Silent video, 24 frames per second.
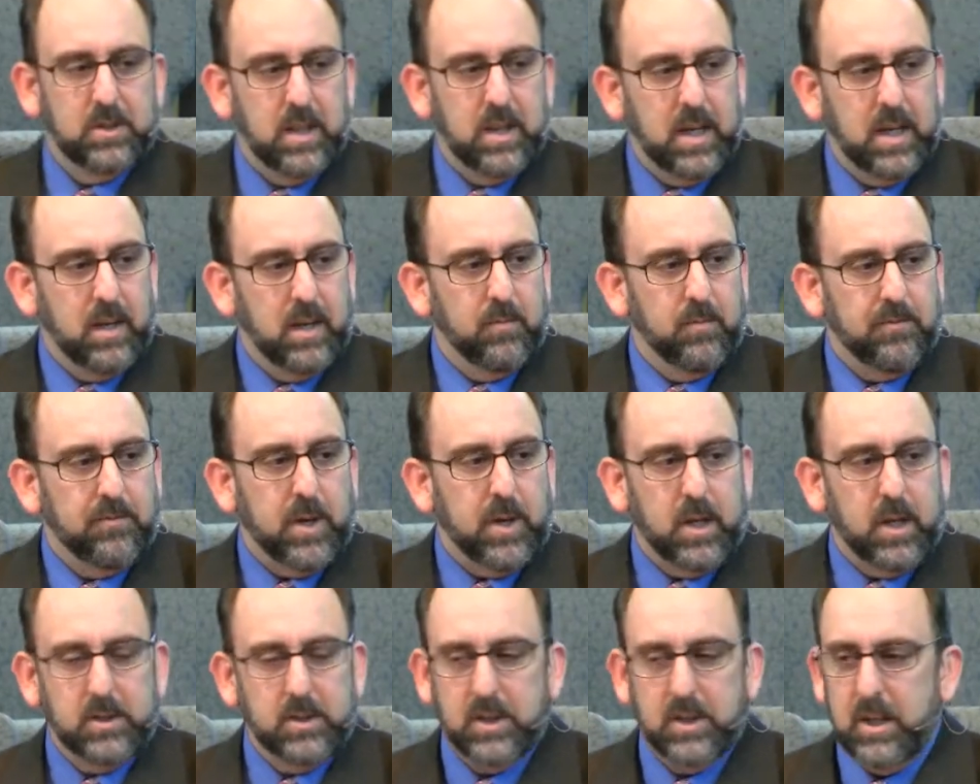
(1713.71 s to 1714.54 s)
and it
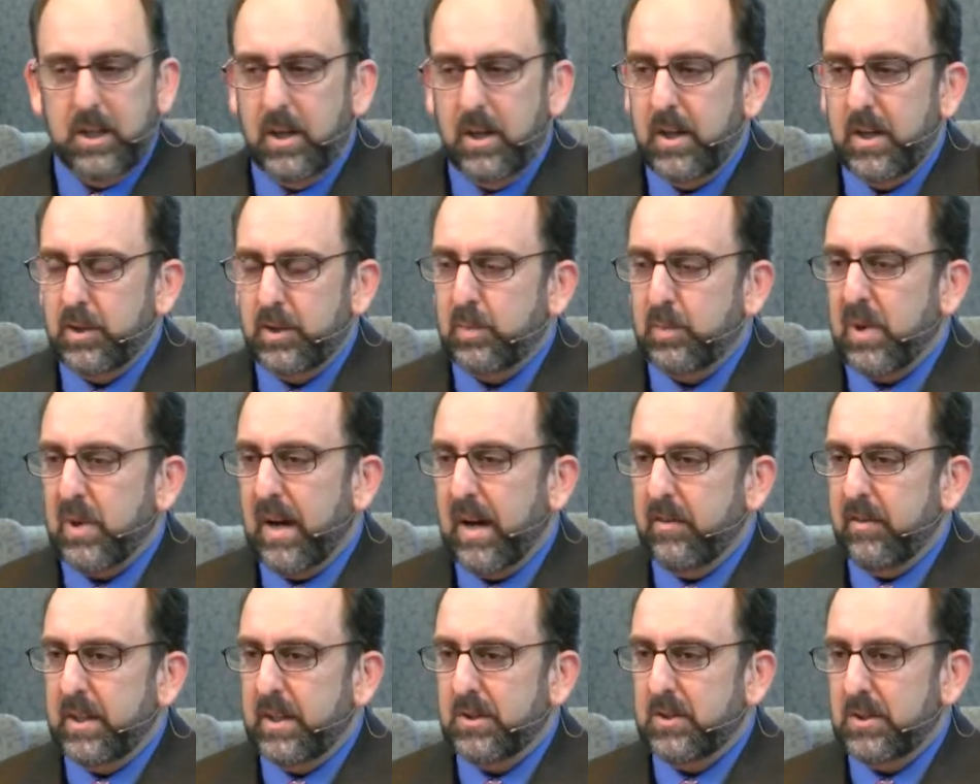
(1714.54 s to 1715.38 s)
falls into his
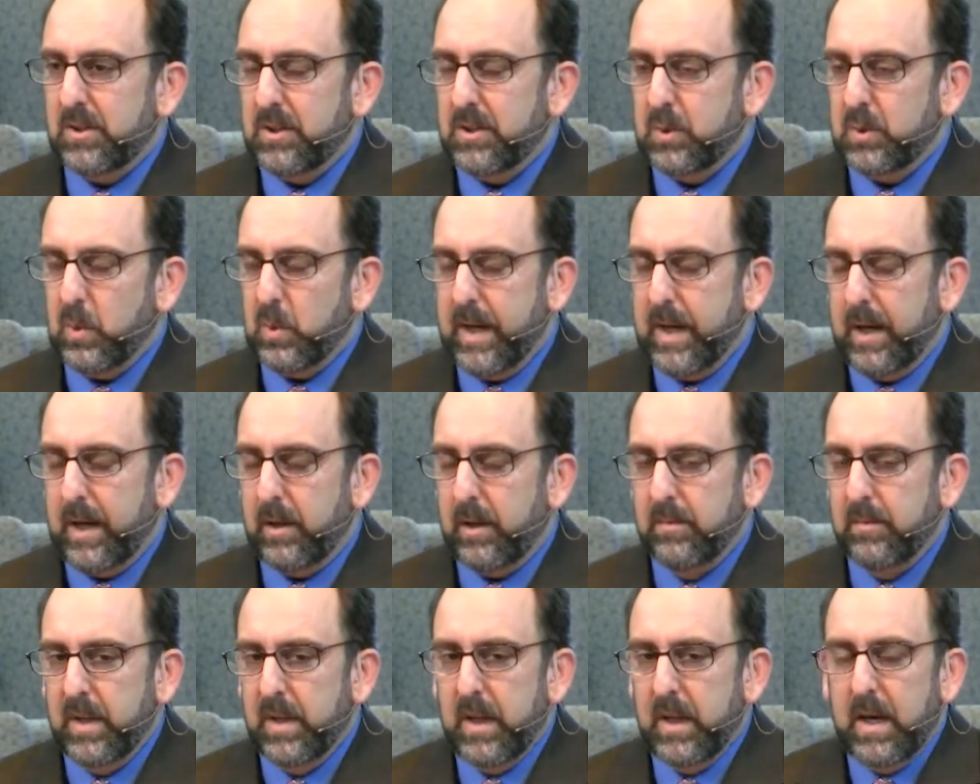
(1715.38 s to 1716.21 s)
providence as
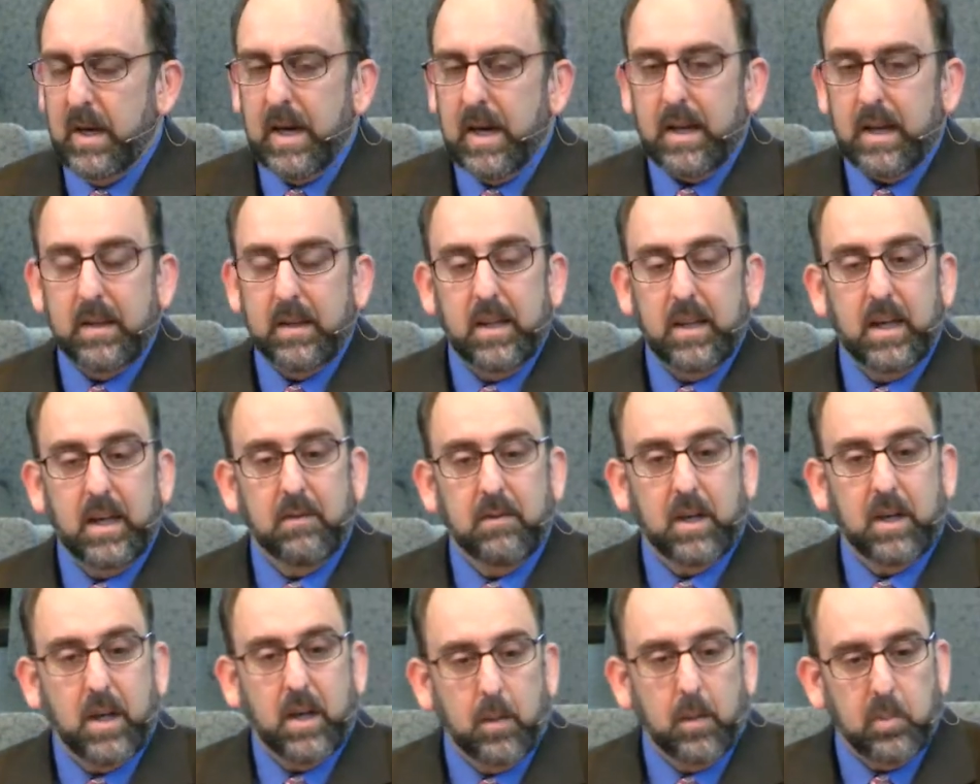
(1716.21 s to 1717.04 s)
well. I can think of
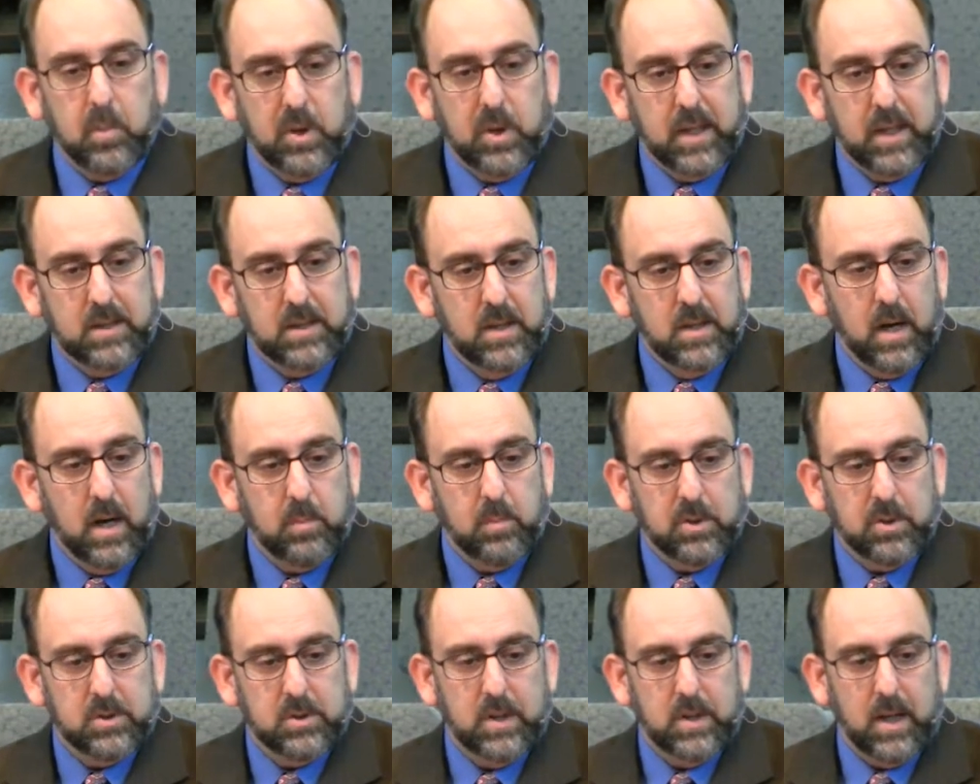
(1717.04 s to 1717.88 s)
a couple
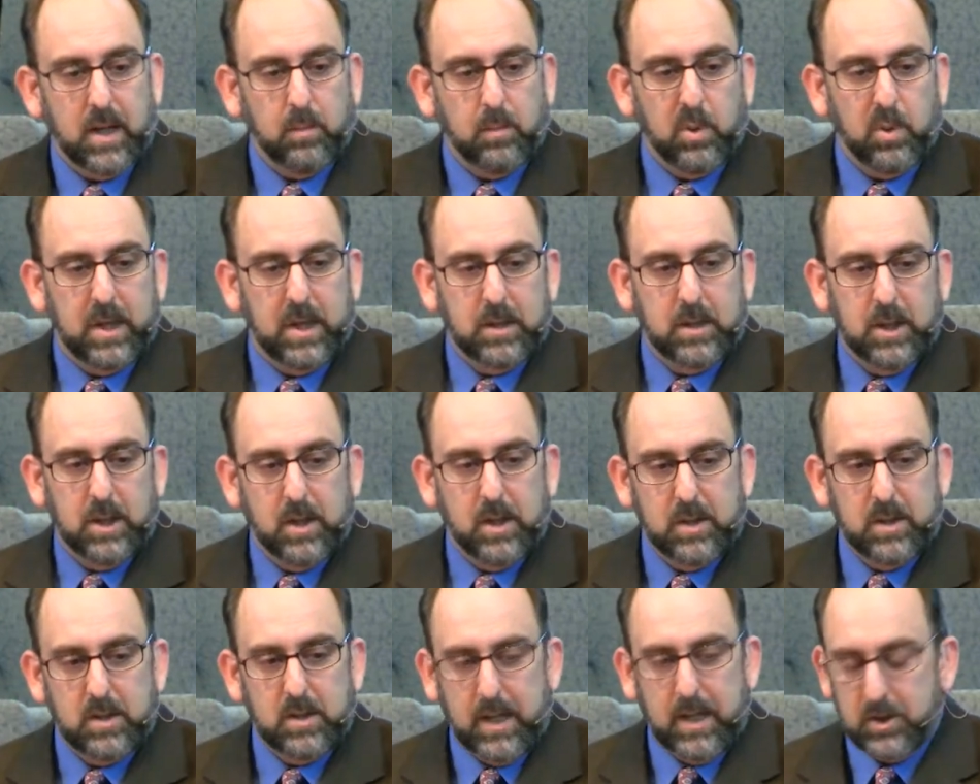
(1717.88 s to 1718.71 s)
examples that I'll bring to your
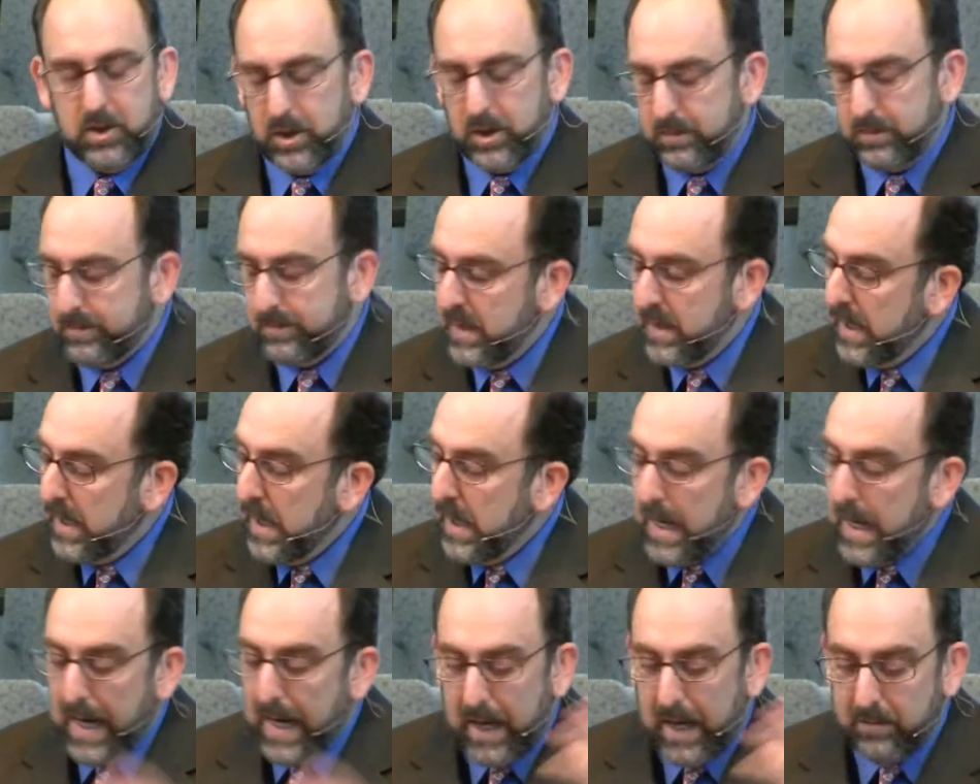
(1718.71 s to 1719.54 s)
attention.
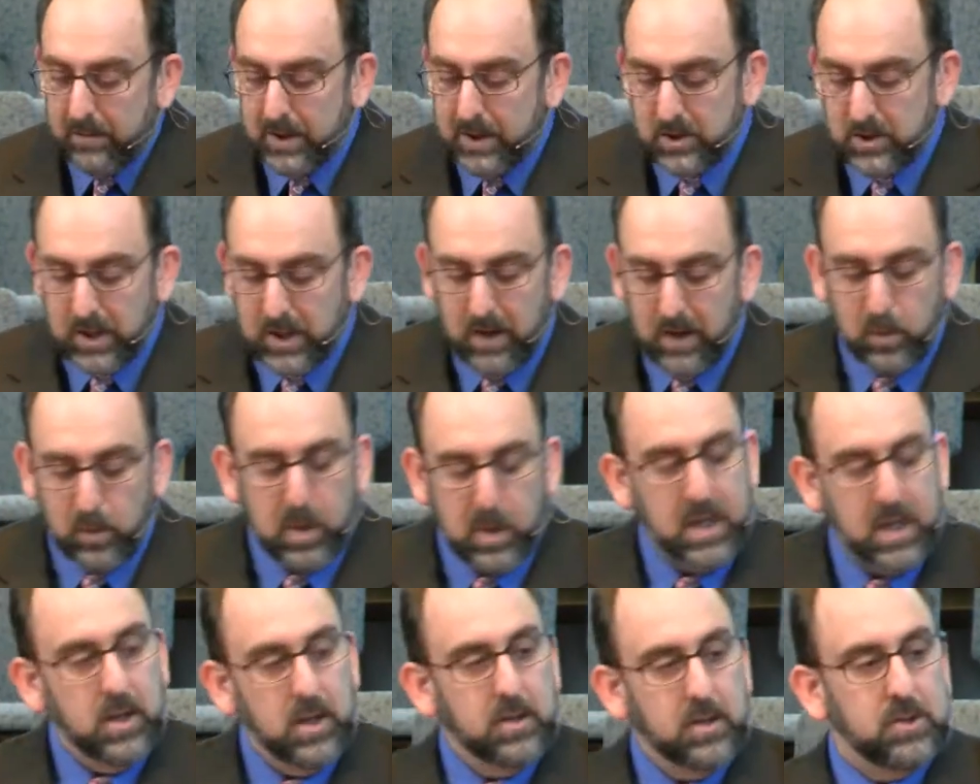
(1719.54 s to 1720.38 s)
Obviously,
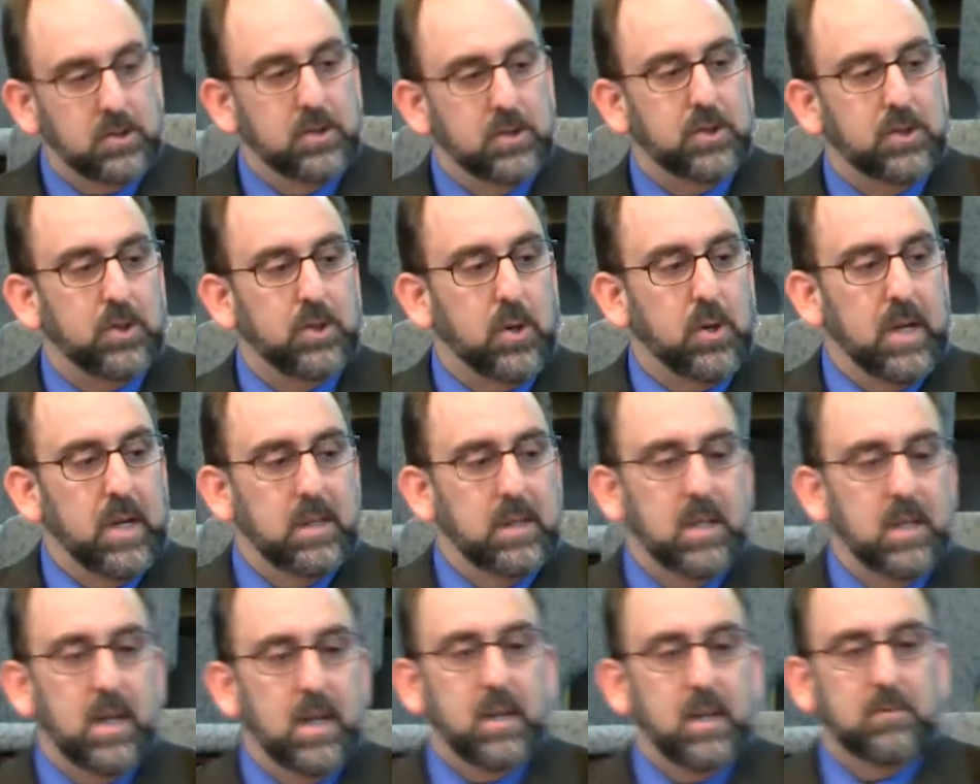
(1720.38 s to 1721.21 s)
everybody knows the story at
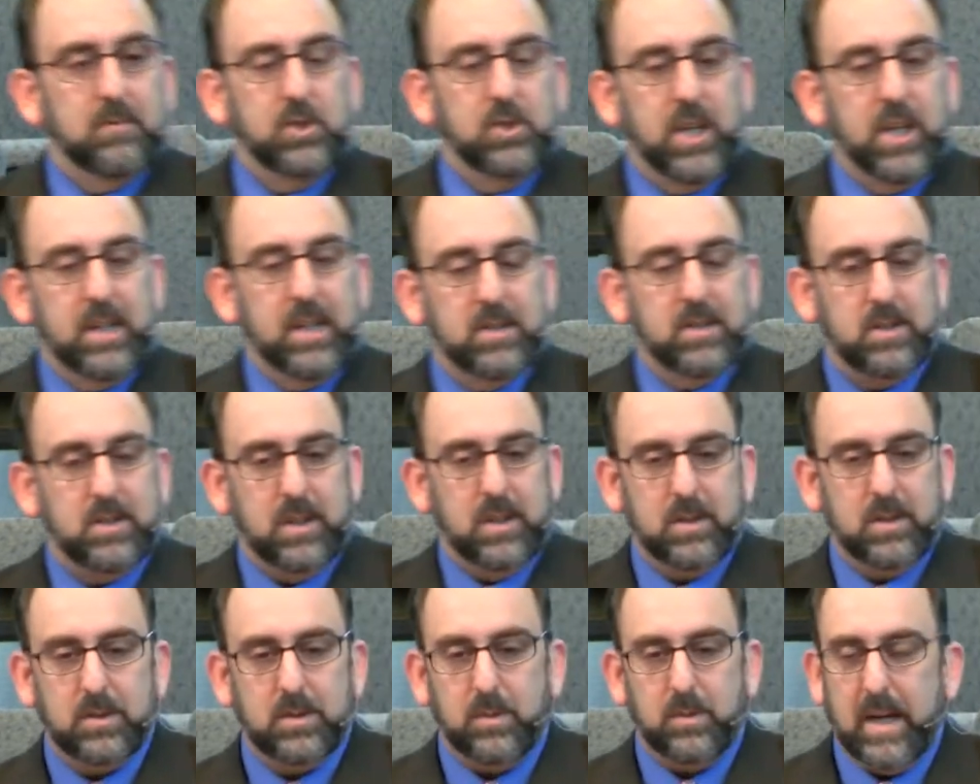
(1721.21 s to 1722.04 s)
the end of
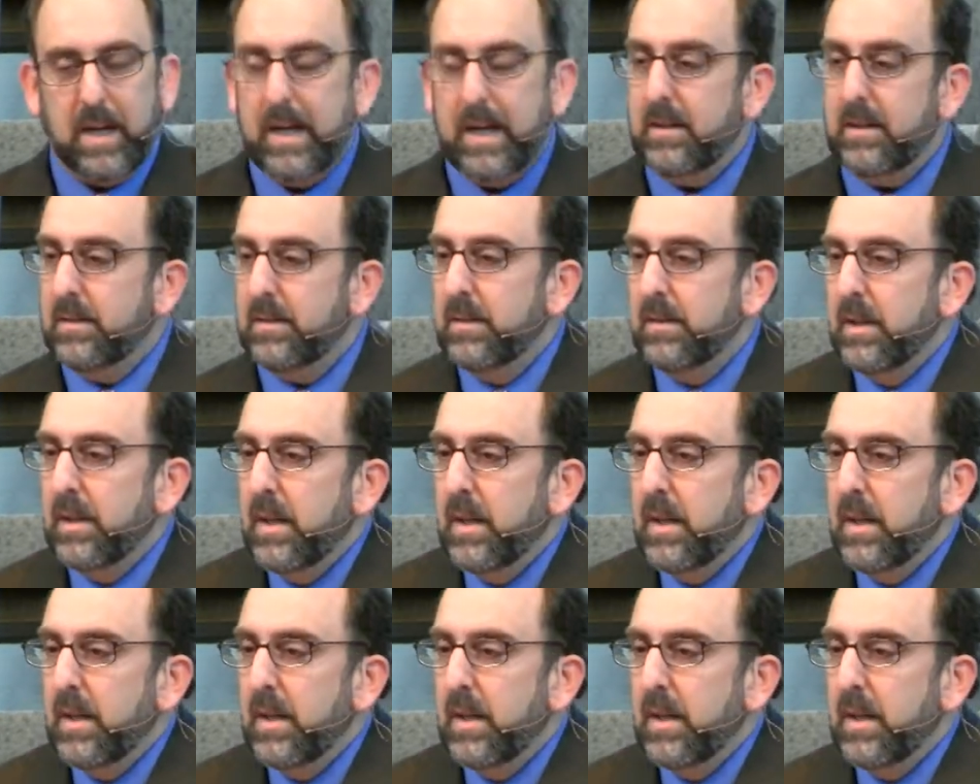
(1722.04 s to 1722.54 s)
Genesis, right?